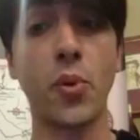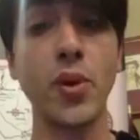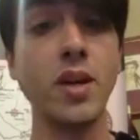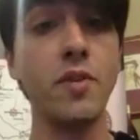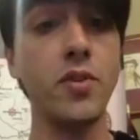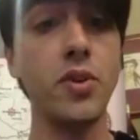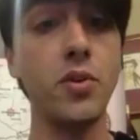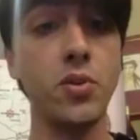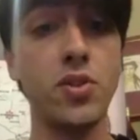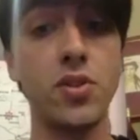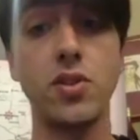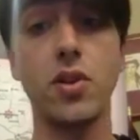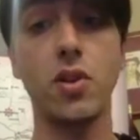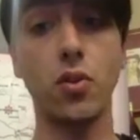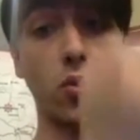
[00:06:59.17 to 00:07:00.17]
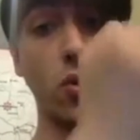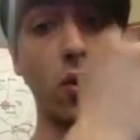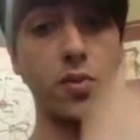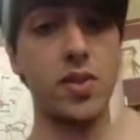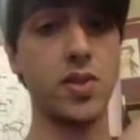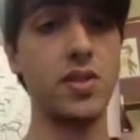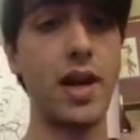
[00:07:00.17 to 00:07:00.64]
previous
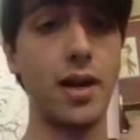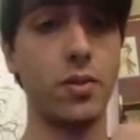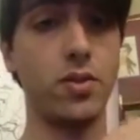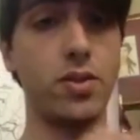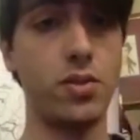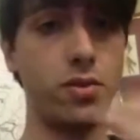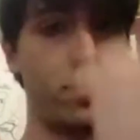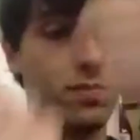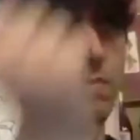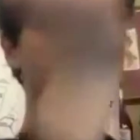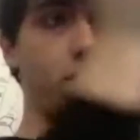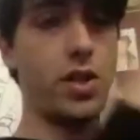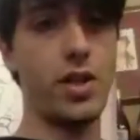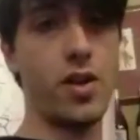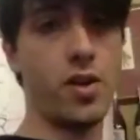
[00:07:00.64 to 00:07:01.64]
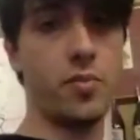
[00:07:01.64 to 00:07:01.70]
growth cycle, so the year